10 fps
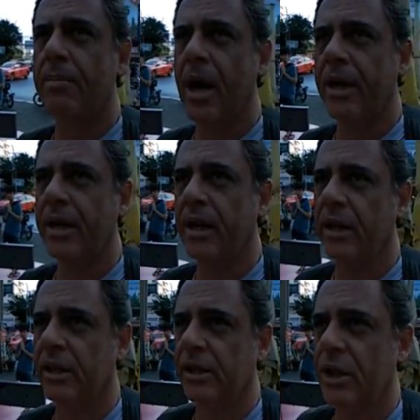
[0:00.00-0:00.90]
but
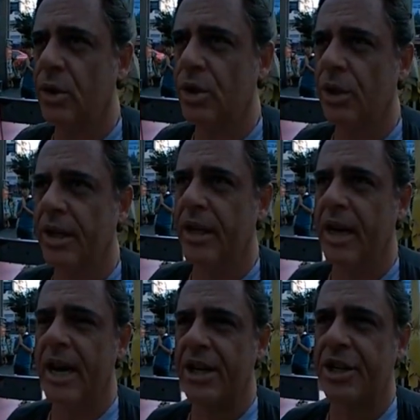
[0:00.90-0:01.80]
usually
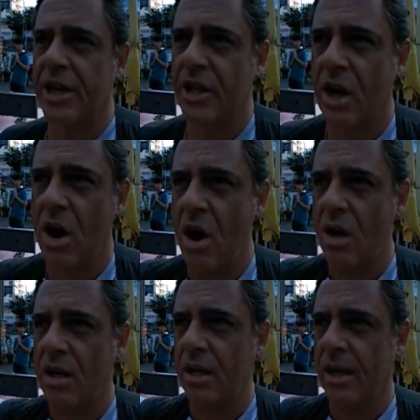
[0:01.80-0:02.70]
Ganesh has a
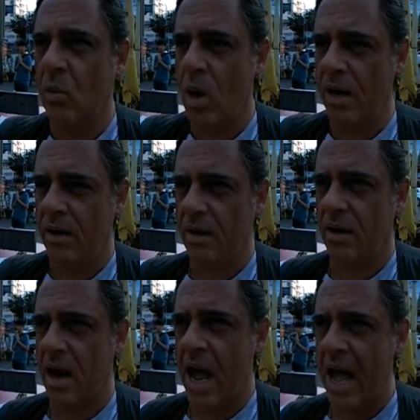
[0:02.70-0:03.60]
conch in one
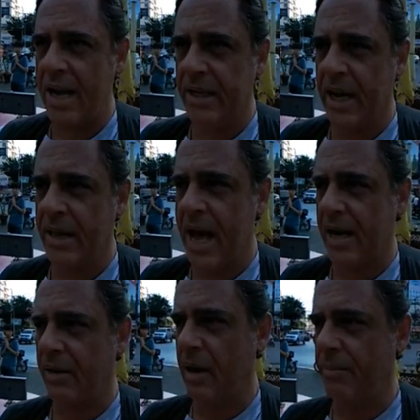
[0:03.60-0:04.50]
hand, and
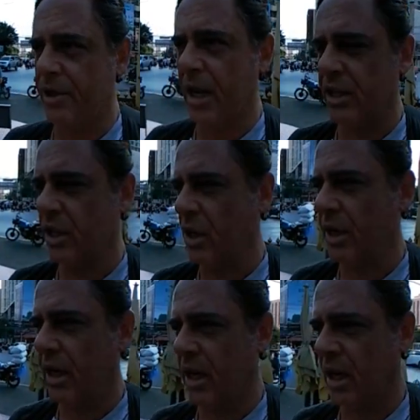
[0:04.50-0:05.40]
that represents
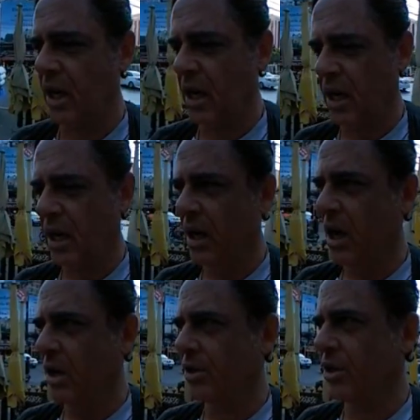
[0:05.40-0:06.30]
learning
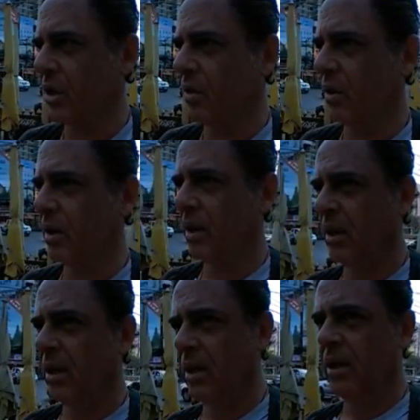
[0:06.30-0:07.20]
also.
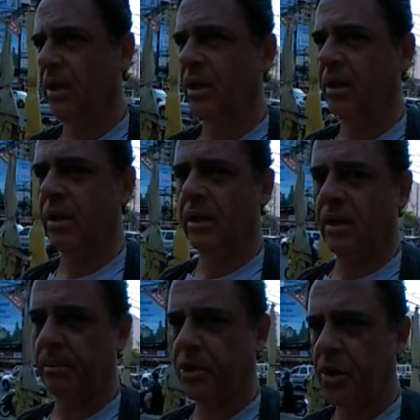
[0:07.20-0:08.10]

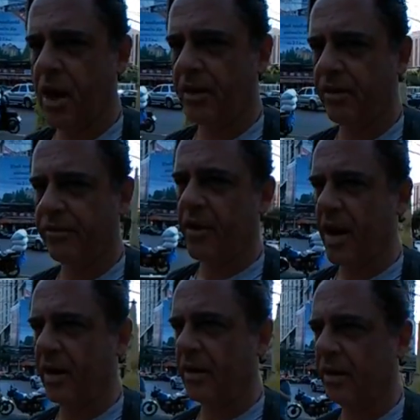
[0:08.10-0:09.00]
I'm trying to
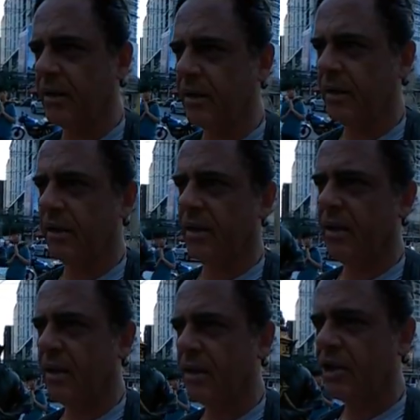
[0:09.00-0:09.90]
find
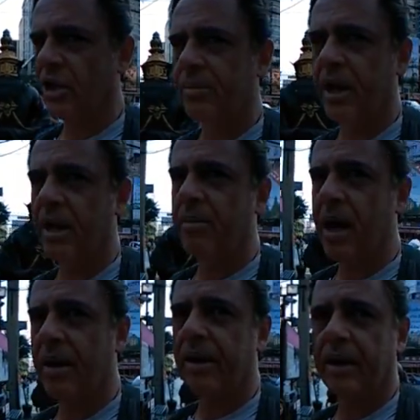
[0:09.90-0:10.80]
something
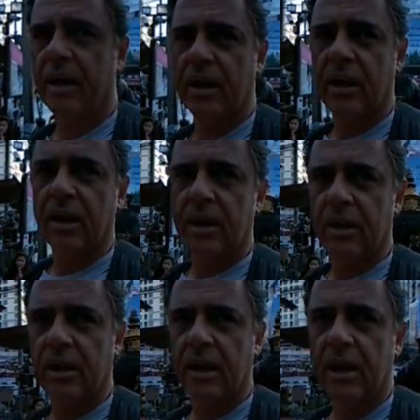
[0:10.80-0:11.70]
about it.
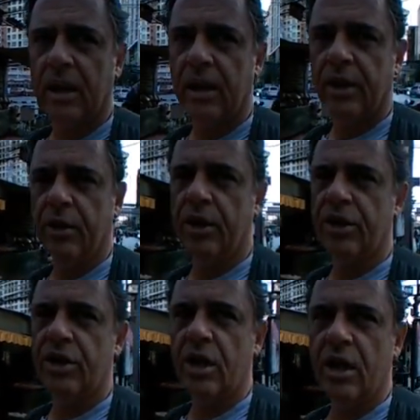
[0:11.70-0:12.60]
You
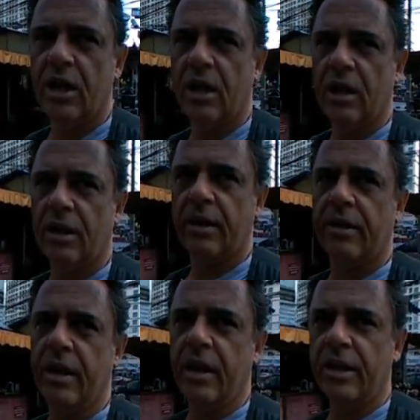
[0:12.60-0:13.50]
can see
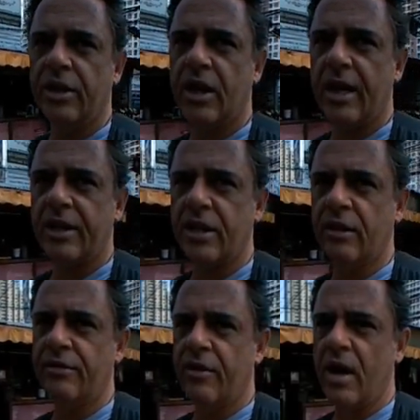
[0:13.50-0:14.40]
the incense
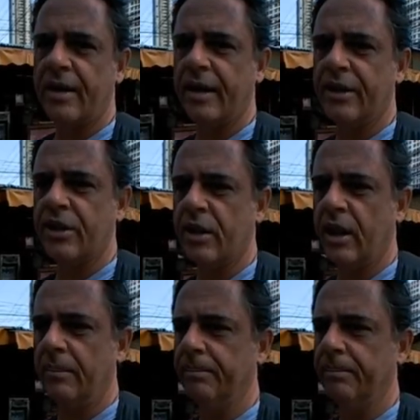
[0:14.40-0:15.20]
in front. It's